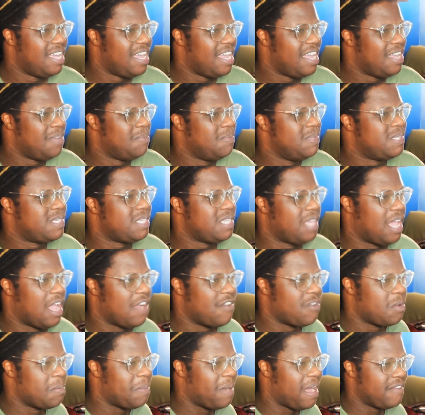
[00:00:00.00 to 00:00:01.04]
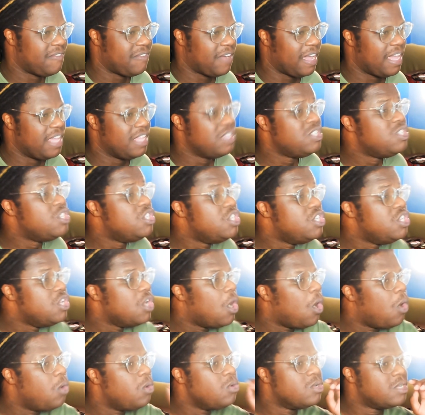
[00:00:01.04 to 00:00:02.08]
And we see everybody fighting.
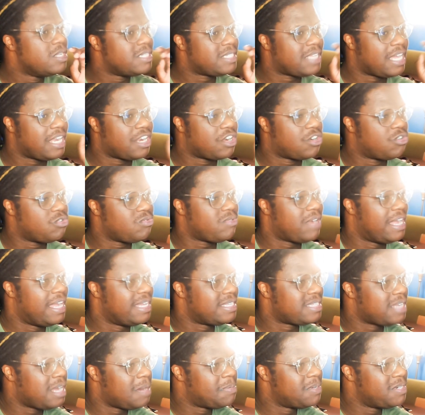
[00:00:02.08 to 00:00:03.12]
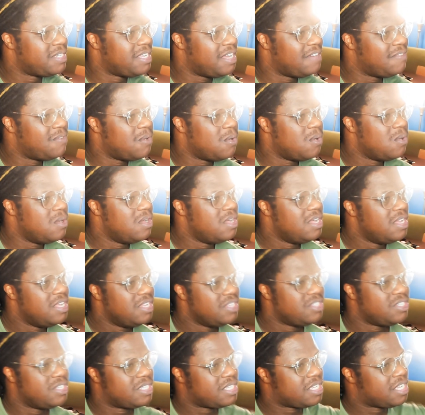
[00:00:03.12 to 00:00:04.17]
Yo, is that a grasshopper devil
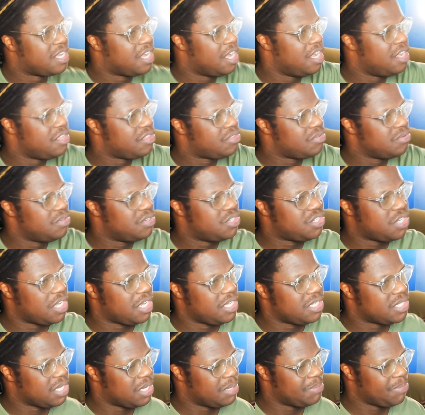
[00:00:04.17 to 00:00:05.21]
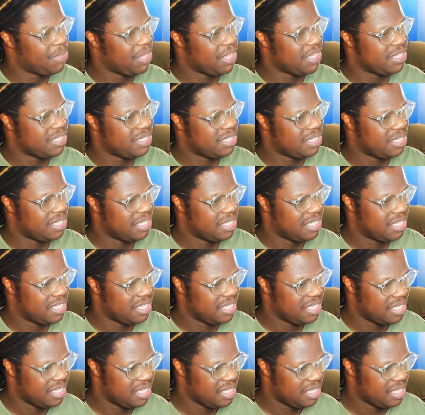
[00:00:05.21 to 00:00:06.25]
just cutting through the Chainsaw Man's?
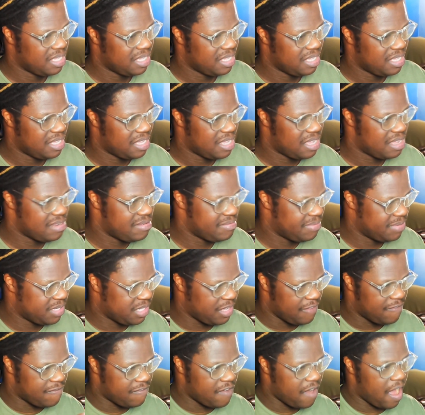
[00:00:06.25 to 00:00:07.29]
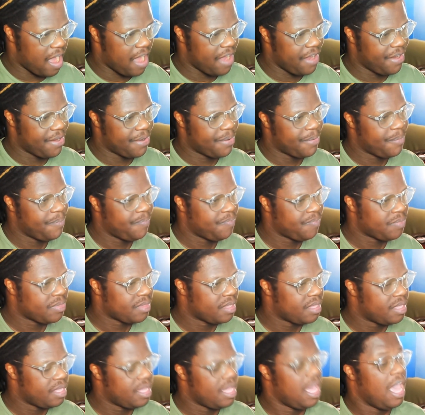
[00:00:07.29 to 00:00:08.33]
And then we see fire.
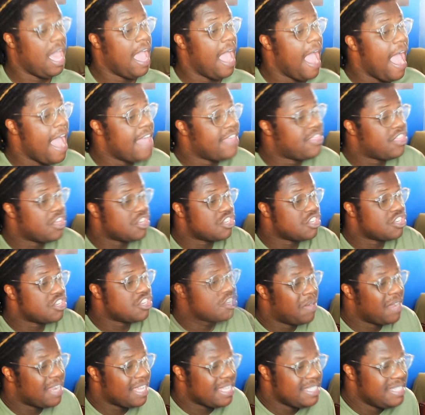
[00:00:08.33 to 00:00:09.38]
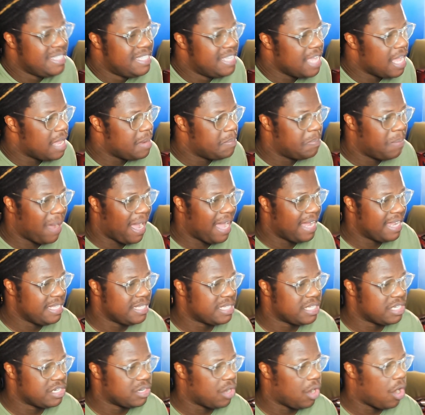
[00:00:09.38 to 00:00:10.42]
And they're just putting dead
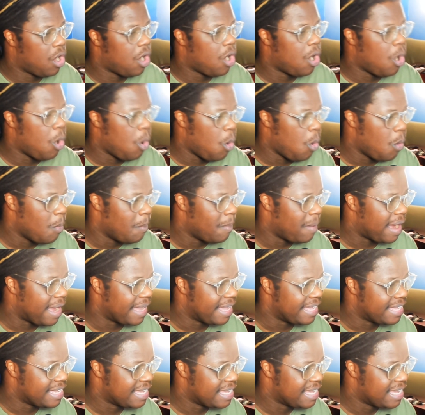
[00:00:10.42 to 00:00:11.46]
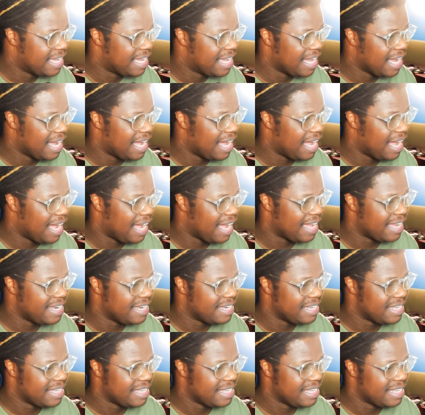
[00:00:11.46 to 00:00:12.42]
bodies in the... Oh my God.